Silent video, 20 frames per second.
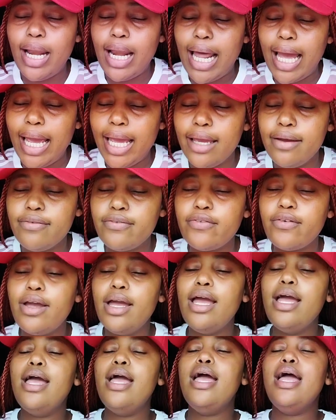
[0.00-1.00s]
life
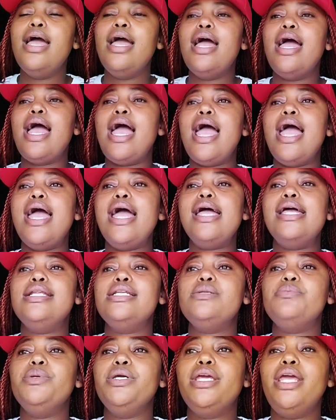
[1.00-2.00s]

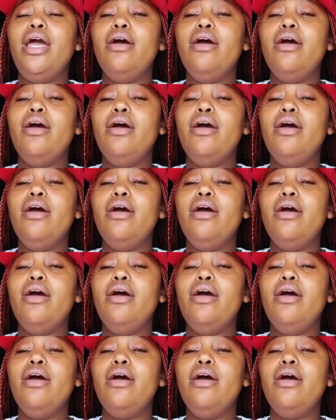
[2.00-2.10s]
and be